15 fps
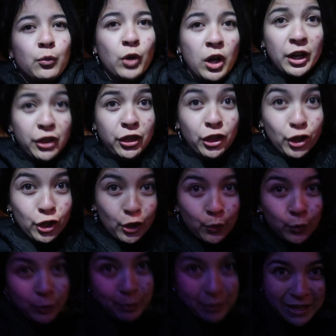What I thought
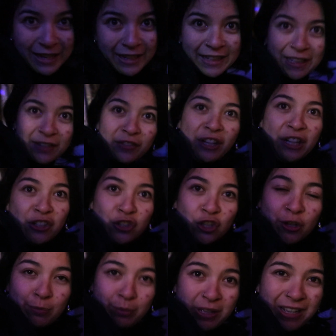would be an evening
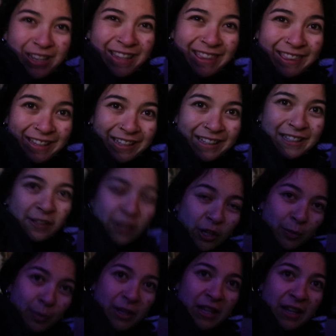job, I think is going
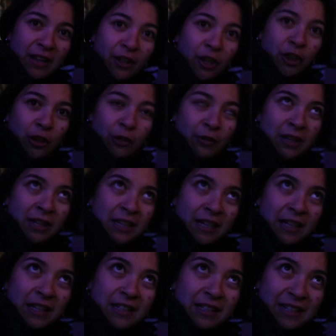to be a
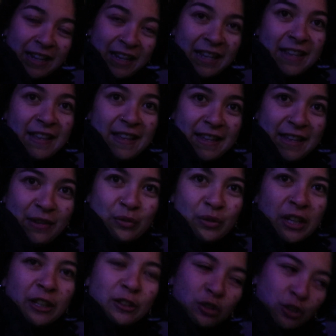3-day evening